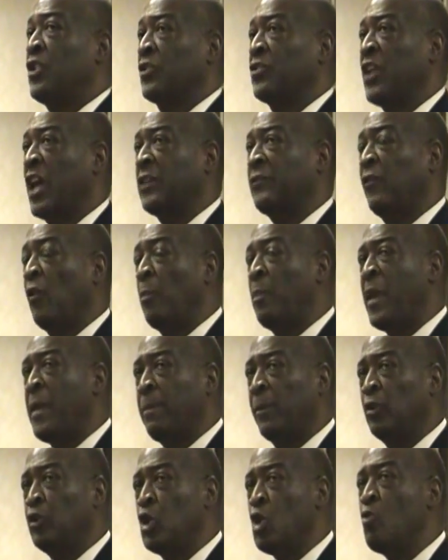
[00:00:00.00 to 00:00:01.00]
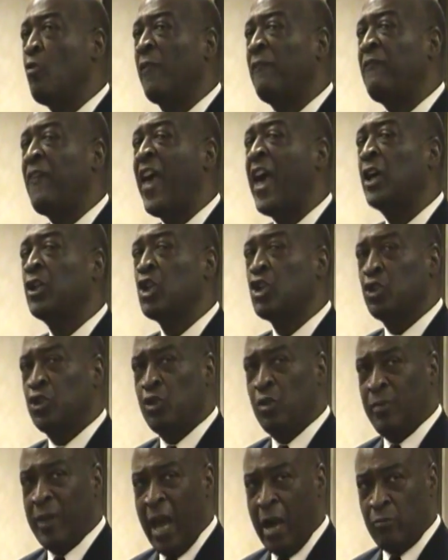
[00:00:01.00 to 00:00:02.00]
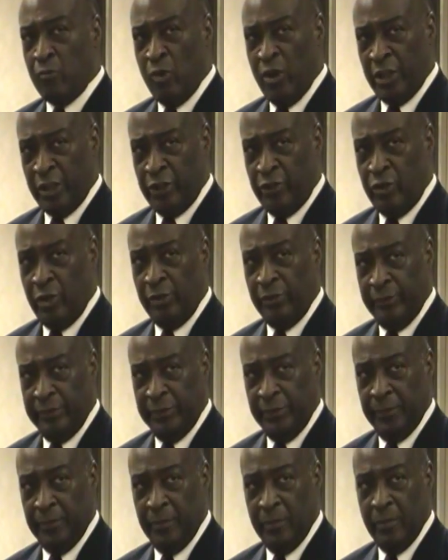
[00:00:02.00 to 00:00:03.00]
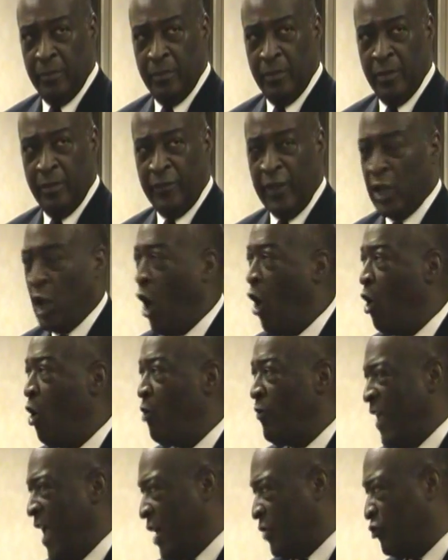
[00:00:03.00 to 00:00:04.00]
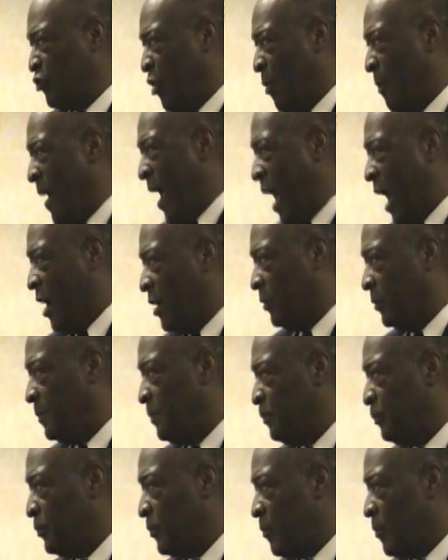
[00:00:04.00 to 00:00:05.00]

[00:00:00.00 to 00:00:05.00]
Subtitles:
Successful people do what failures do not want to do. They go the extra mile.